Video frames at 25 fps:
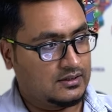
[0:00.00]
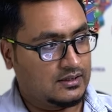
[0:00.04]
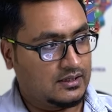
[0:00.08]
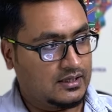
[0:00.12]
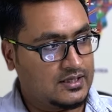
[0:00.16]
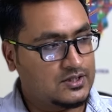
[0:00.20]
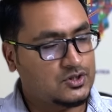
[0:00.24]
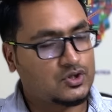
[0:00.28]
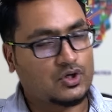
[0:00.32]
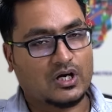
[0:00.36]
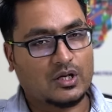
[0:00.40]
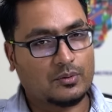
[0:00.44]

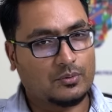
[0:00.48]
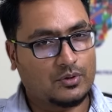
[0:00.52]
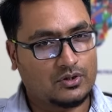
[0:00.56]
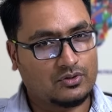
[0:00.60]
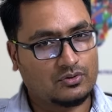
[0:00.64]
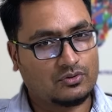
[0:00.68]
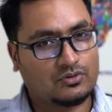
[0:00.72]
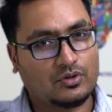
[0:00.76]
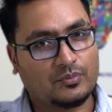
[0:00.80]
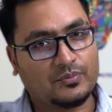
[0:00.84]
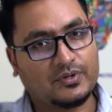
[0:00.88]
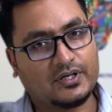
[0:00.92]
he's not able
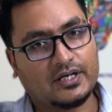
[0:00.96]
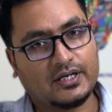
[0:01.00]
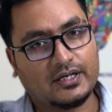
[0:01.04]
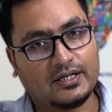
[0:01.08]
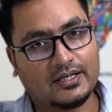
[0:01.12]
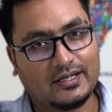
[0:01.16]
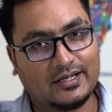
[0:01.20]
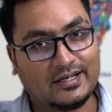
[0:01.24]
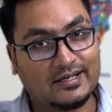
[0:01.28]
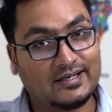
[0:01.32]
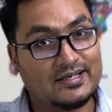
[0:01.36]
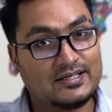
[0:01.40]
to communicate
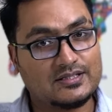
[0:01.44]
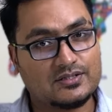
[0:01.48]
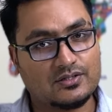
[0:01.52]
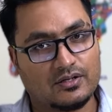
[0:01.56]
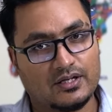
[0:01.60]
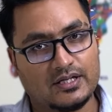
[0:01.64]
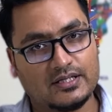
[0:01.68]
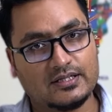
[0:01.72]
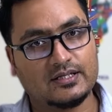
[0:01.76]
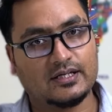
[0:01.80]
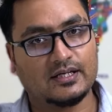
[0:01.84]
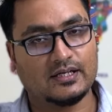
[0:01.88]
in English or
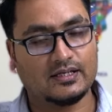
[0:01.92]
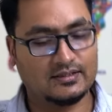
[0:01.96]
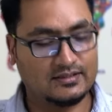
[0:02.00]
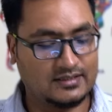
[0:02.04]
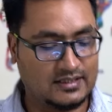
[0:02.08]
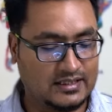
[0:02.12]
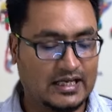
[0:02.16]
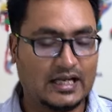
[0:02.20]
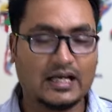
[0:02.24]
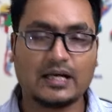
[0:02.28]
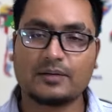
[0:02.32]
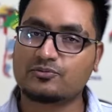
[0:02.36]
Hindi,
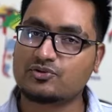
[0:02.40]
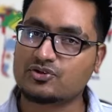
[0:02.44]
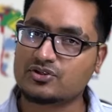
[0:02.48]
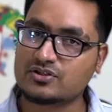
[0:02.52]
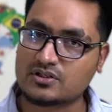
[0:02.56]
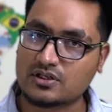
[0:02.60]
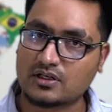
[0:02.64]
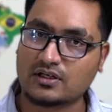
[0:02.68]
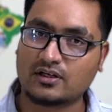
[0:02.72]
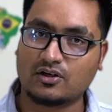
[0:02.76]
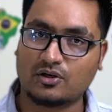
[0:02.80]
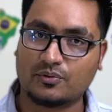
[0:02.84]
then I'll have to
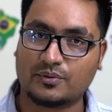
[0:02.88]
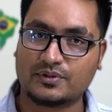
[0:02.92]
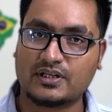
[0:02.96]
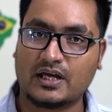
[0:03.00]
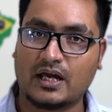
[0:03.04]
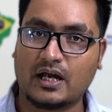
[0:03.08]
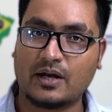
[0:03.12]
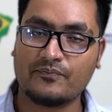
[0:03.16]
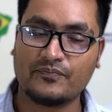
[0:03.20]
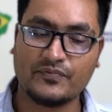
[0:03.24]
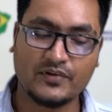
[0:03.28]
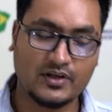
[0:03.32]
struggle over
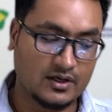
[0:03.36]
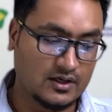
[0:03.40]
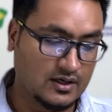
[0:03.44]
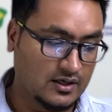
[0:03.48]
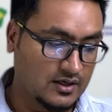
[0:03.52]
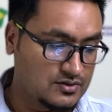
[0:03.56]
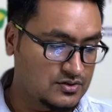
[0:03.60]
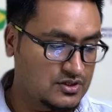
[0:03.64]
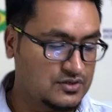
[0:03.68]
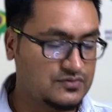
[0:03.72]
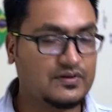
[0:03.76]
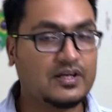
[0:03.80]
there.
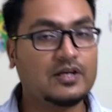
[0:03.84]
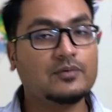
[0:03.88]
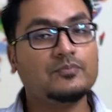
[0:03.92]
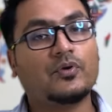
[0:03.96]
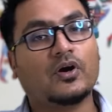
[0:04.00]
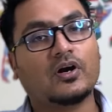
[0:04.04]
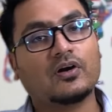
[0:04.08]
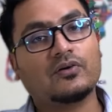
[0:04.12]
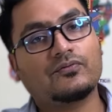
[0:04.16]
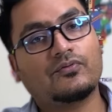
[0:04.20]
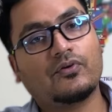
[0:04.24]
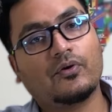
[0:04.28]
So it's very
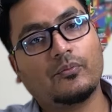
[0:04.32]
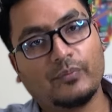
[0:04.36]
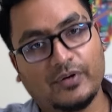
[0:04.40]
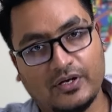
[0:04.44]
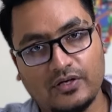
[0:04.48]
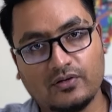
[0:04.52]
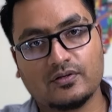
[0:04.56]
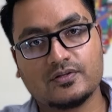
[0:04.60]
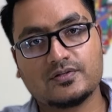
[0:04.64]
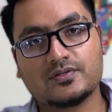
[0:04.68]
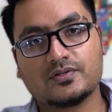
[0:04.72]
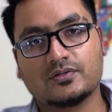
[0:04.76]
important for me
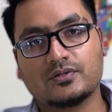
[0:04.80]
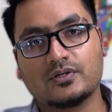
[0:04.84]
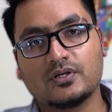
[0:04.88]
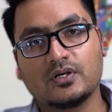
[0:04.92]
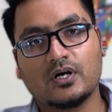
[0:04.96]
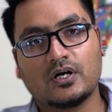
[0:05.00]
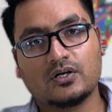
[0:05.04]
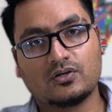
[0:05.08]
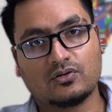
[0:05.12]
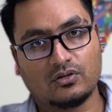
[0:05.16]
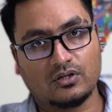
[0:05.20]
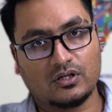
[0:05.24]
also
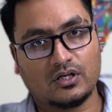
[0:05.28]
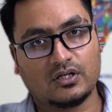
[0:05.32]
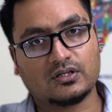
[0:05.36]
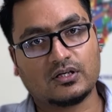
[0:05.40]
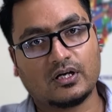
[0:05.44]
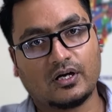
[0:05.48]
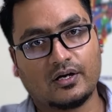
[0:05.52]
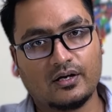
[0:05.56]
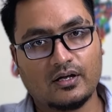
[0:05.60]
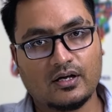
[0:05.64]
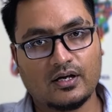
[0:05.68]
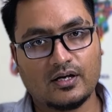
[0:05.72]
to learn
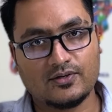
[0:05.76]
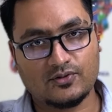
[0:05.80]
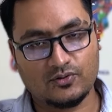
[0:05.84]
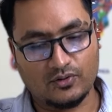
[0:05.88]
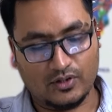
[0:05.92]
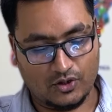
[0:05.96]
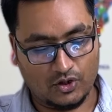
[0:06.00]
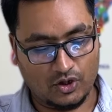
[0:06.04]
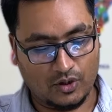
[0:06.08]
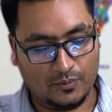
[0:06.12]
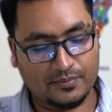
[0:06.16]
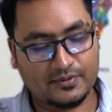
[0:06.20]
Kannada, to
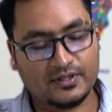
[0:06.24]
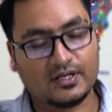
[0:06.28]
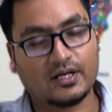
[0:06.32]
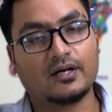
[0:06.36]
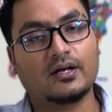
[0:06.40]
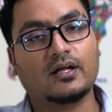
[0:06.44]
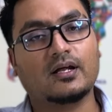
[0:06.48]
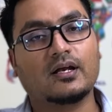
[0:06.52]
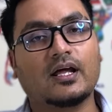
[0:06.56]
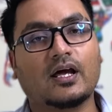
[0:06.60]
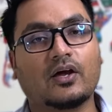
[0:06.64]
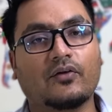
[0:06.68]
adopt
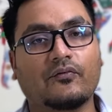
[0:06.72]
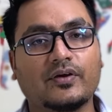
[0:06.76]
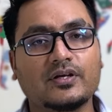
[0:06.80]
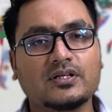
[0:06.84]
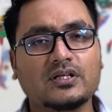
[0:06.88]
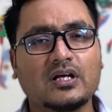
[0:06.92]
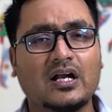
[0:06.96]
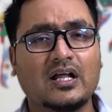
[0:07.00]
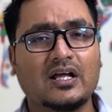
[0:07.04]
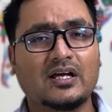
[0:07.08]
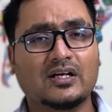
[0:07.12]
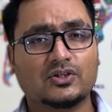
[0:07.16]
Kannada language,
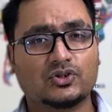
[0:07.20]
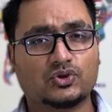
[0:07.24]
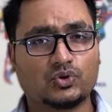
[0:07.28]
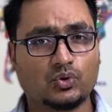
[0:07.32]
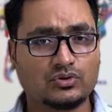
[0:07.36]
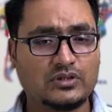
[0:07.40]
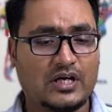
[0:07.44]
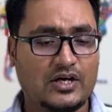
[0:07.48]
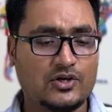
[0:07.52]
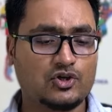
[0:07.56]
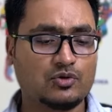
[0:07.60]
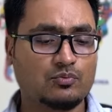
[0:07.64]
so
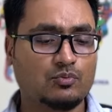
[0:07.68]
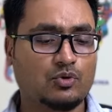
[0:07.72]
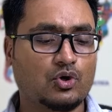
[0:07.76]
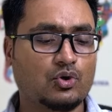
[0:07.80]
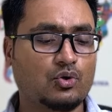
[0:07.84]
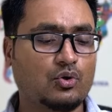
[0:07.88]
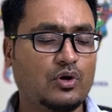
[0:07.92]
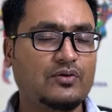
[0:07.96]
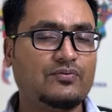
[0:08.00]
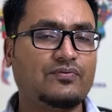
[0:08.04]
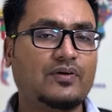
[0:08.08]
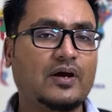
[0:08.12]
that
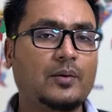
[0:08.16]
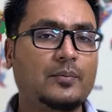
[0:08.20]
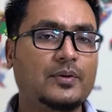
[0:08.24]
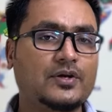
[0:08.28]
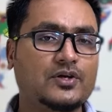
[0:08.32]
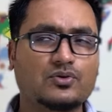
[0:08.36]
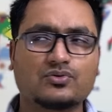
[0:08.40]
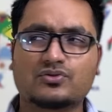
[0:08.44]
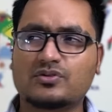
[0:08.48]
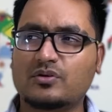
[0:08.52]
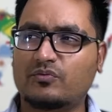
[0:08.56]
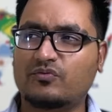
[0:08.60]
tomorrow if I'm
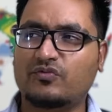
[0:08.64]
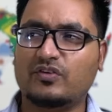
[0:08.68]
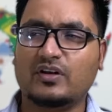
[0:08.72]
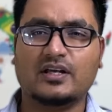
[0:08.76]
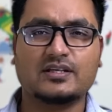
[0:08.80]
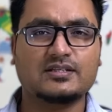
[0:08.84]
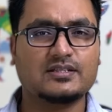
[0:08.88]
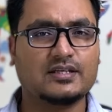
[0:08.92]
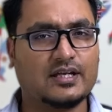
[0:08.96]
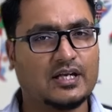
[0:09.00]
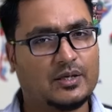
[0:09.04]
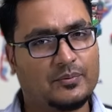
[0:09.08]
into some
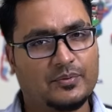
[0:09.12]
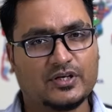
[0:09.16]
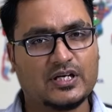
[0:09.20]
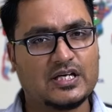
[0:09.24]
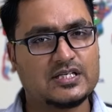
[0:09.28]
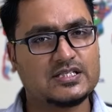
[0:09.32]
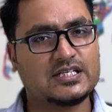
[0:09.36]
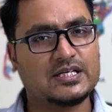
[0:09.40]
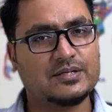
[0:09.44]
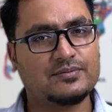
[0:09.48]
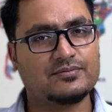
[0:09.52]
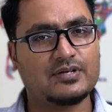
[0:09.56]
village area,
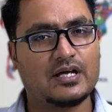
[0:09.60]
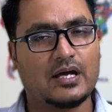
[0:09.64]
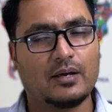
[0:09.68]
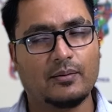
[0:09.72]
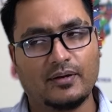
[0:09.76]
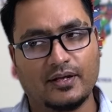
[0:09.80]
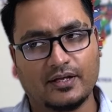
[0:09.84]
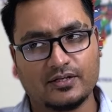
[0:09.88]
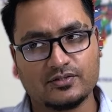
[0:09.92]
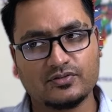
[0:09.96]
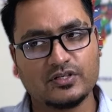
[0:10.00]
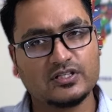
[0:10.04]
because I keep
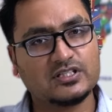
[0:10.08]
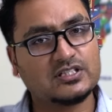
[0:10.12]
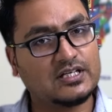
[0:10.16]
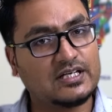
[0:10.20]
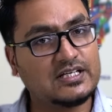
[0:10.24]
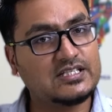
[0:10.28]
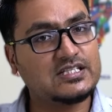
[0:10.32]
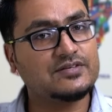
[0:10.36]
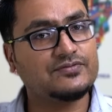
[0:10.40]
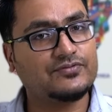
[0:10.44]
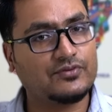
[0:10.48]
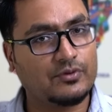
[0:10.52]
traveling, so it's
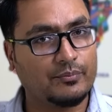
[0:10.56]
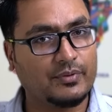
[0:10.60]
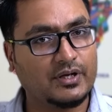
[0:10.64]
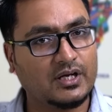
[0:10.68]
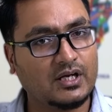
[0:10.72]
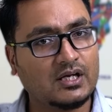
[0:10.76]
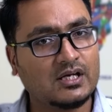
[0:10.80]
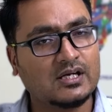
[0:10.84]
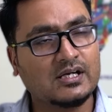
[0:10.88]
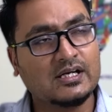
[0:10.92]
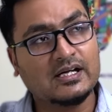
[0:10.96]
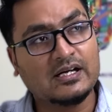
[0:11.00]
easy for
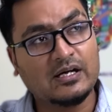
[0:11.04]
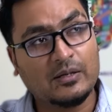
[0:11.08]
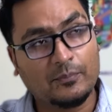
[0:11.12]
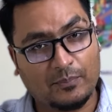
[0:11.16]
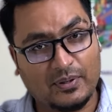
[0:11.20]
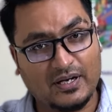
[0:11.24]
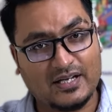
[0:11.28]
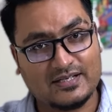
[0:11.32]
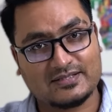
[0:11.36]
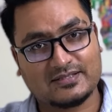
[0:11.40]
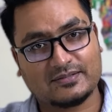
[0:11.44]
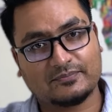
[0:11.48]
me.
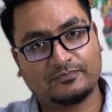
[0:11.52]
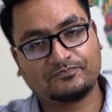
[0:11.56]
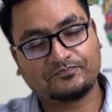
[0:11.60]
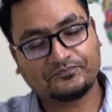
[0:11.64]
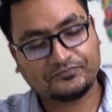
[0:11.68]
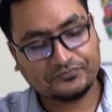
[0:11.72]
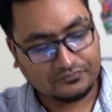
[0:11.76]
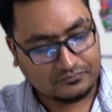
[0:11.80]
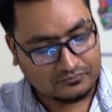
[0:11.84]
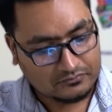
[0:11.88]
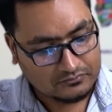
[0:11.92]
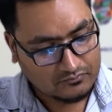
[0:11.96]
Plus,
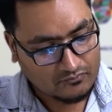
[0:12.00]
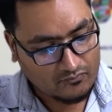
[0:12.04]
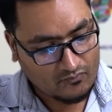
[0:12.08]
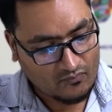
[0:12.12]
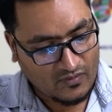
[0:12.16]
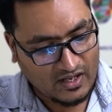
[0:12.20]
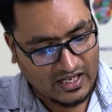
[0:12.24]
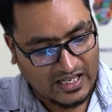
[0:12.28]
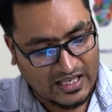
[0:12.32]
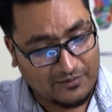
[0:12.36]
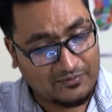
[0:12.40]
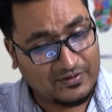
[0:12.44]

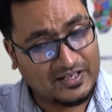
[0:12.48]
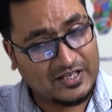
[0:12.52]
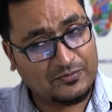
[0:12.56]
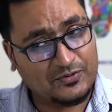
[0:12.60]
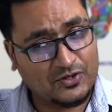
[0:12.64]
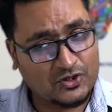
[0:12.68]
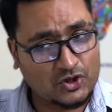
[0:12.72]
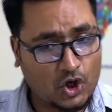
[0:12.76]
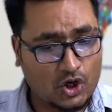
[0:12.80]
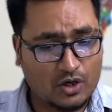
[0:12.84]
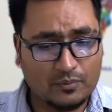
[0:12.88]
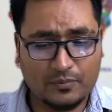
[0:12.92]
even if
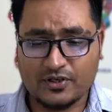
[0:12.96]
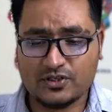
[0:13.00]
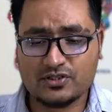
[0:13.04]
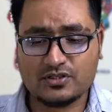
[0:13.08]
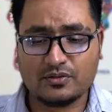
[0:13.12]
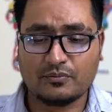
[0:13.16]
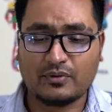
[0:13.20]
you're talking, because